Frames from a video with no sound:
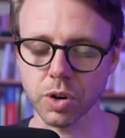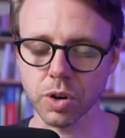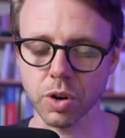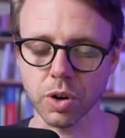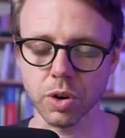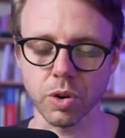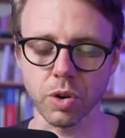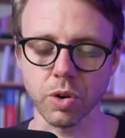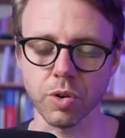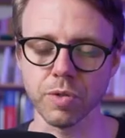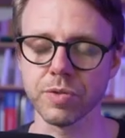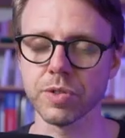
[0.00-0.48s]
all
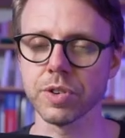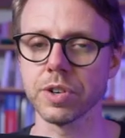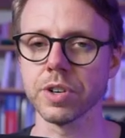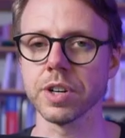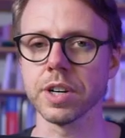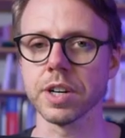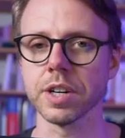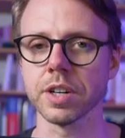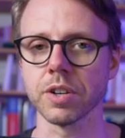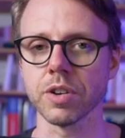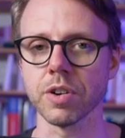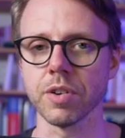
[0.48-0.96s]
over
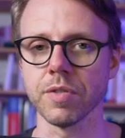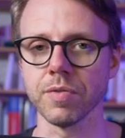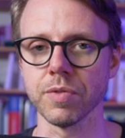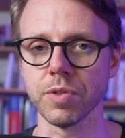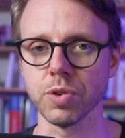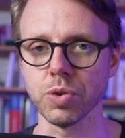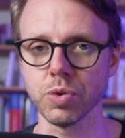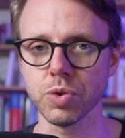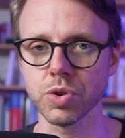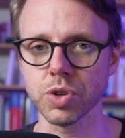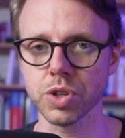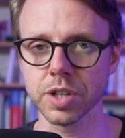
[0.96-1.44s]
in
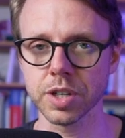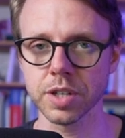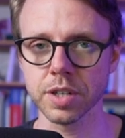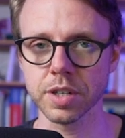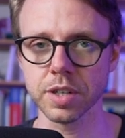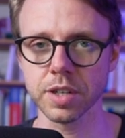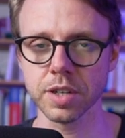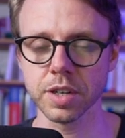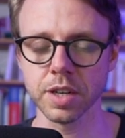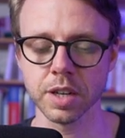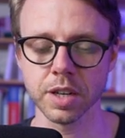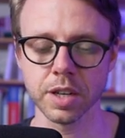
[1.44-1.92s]

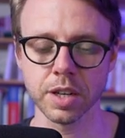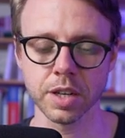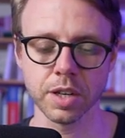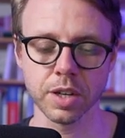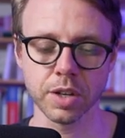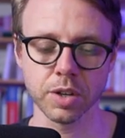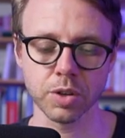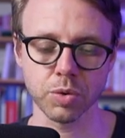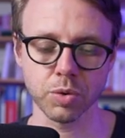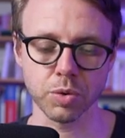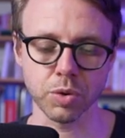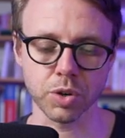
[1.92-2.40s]
convolution
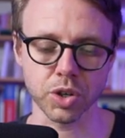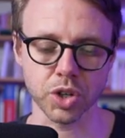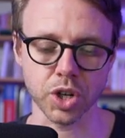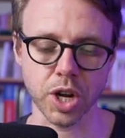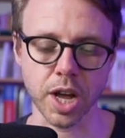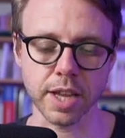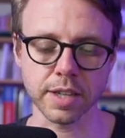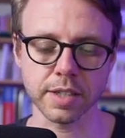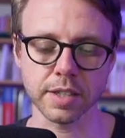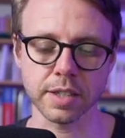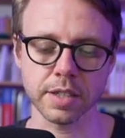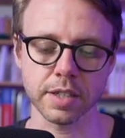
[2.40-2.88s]
to
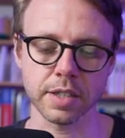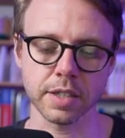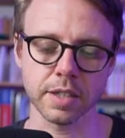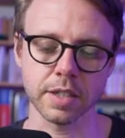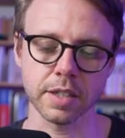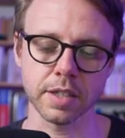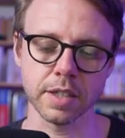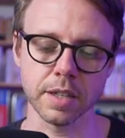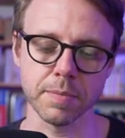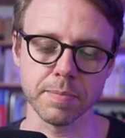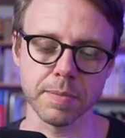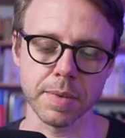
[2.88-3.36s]

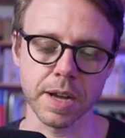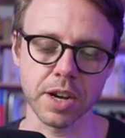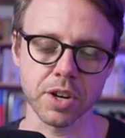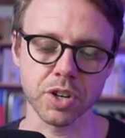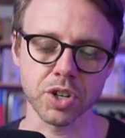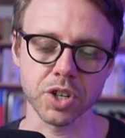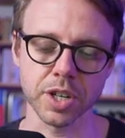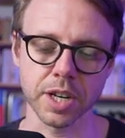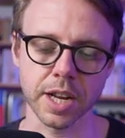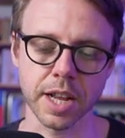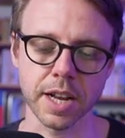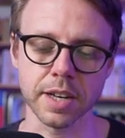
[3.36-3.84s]
adjust
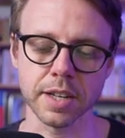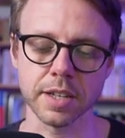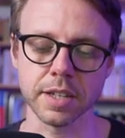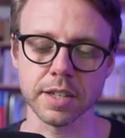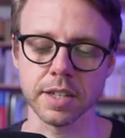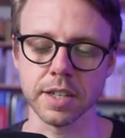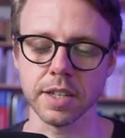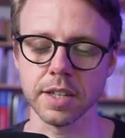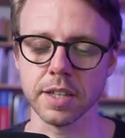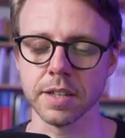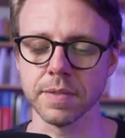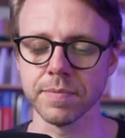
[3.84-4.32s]

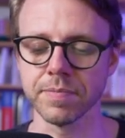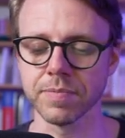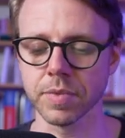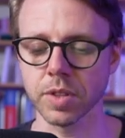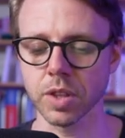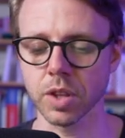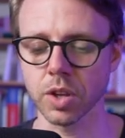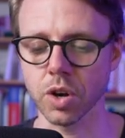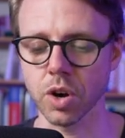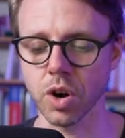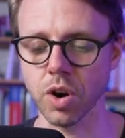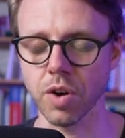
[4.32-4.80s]
dimensionality
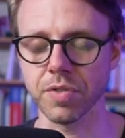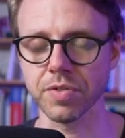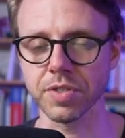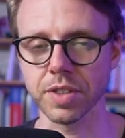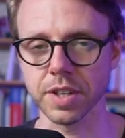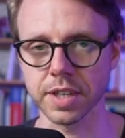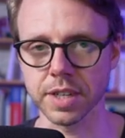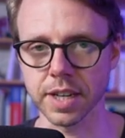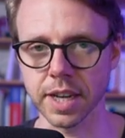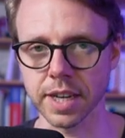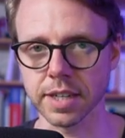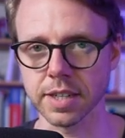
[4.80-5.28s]
of the
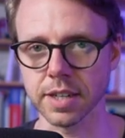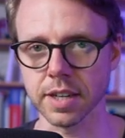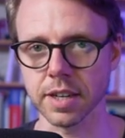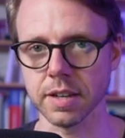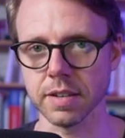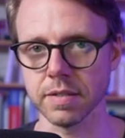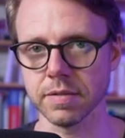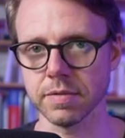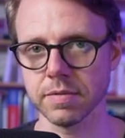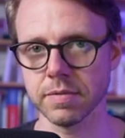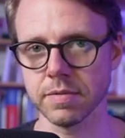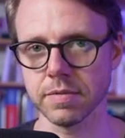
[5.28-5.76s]
data
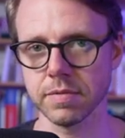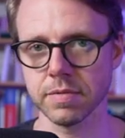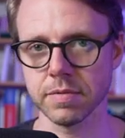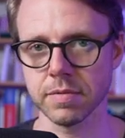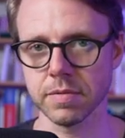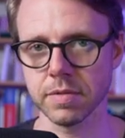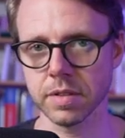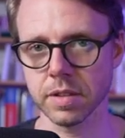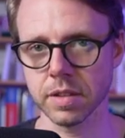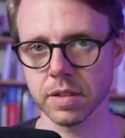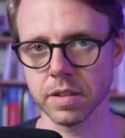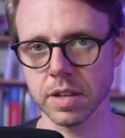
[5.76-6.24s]

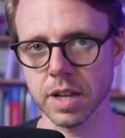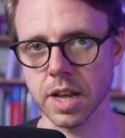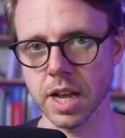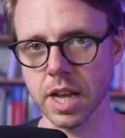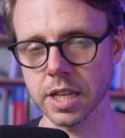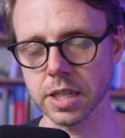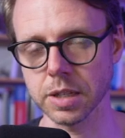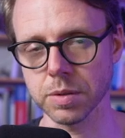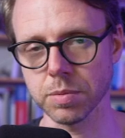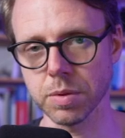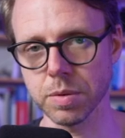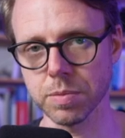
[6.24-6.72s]

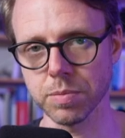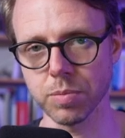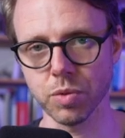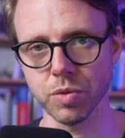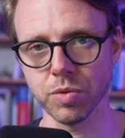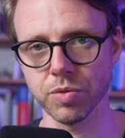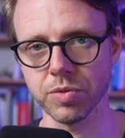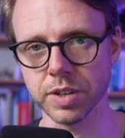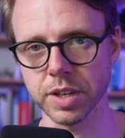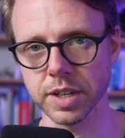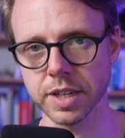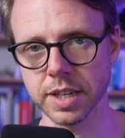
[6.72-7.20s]
as we
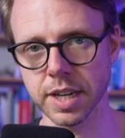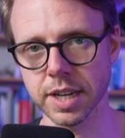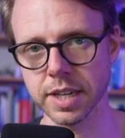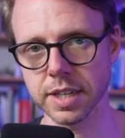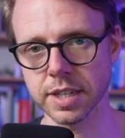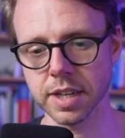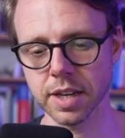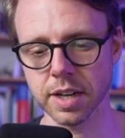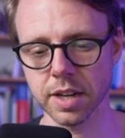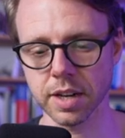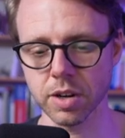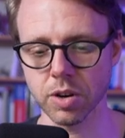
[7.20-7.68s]
move the
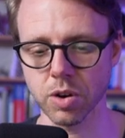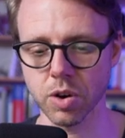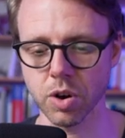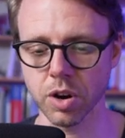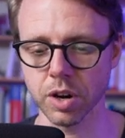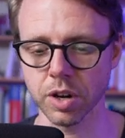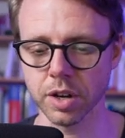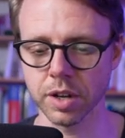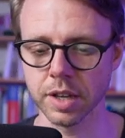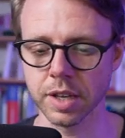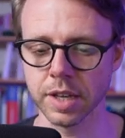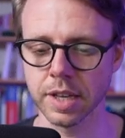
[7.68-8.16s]
data
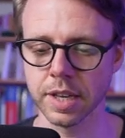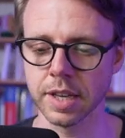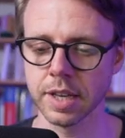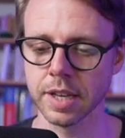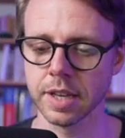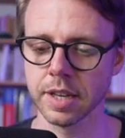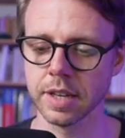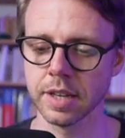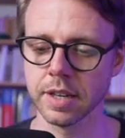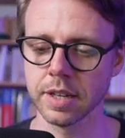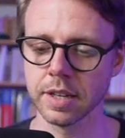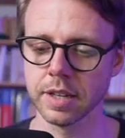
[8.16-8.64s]
along
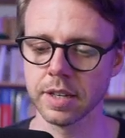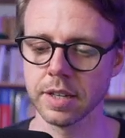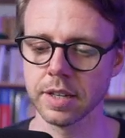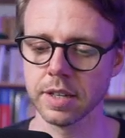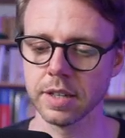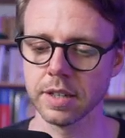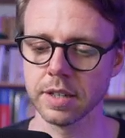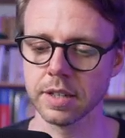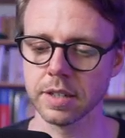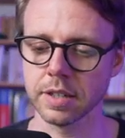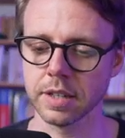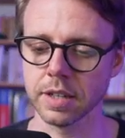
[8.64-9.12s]

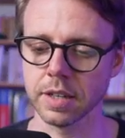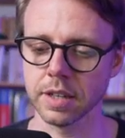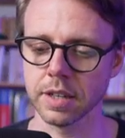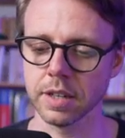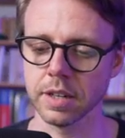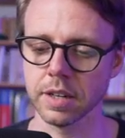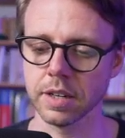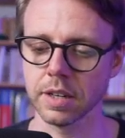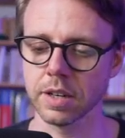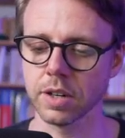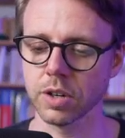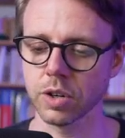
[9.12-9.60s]
the
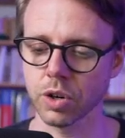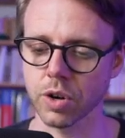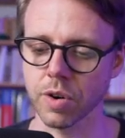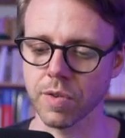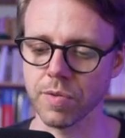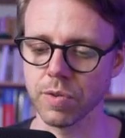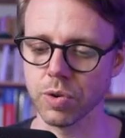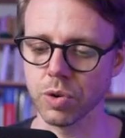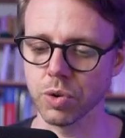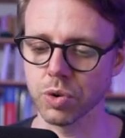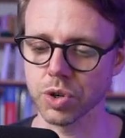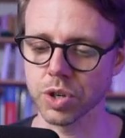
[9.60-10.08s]

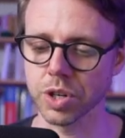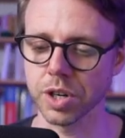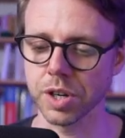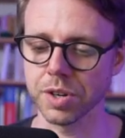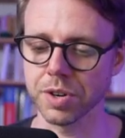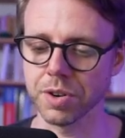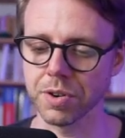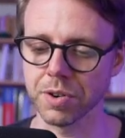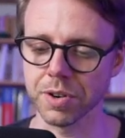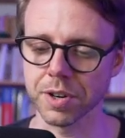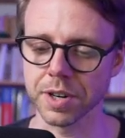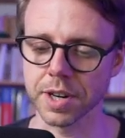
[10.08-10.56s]
convolutional
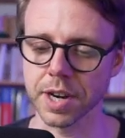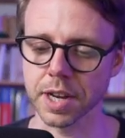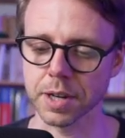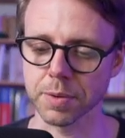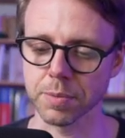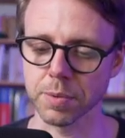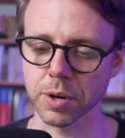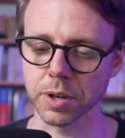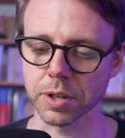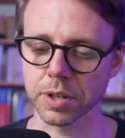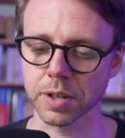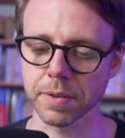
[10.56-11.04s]
neural
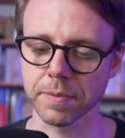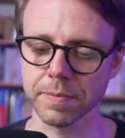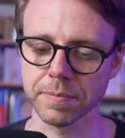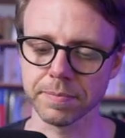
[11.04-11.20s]
network.